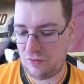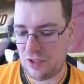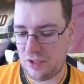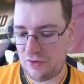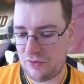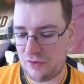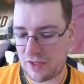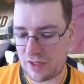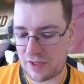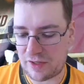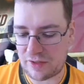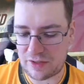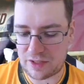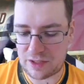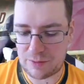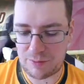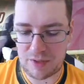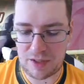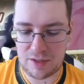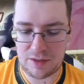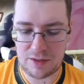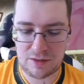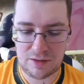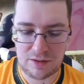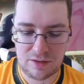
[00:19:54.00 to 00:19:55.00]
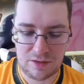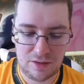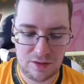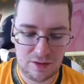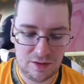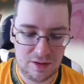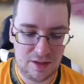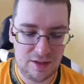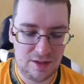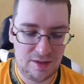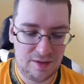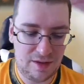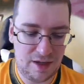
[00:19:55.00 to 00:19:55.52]
Really running out of space.
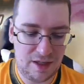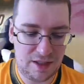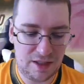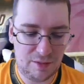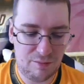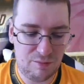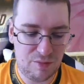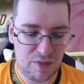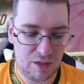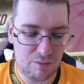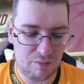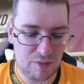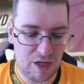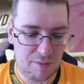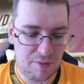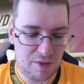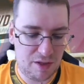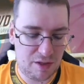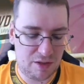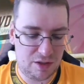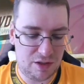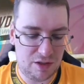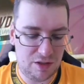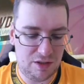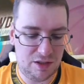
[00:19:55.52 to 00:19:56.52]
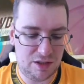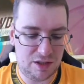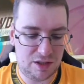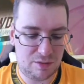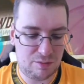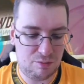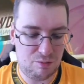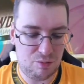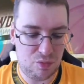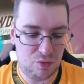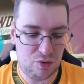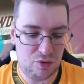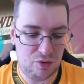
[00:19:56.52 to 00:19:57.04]
Actually, maybe I should just
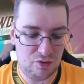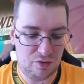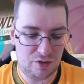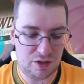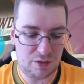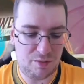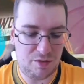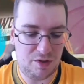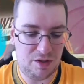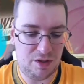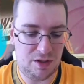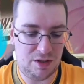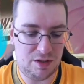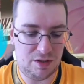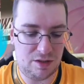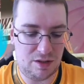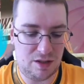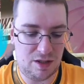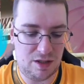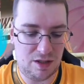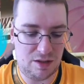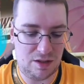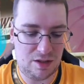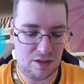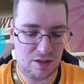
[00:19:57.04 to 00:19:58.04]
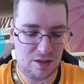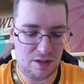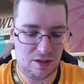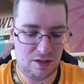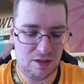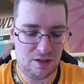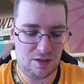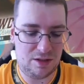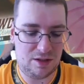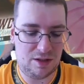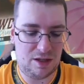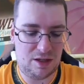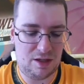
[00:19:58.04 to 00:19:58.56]
move some of these other
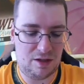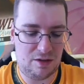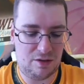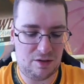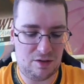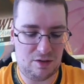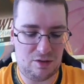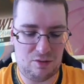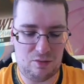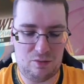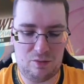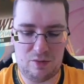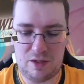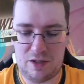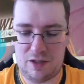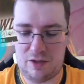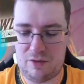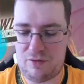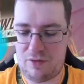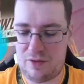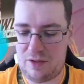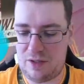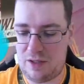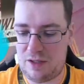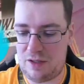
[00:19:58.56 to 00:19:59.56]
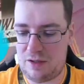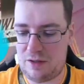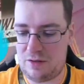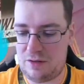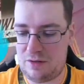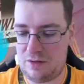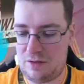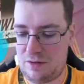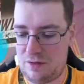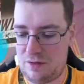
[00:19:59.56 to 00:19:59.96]
cards out of the way for now.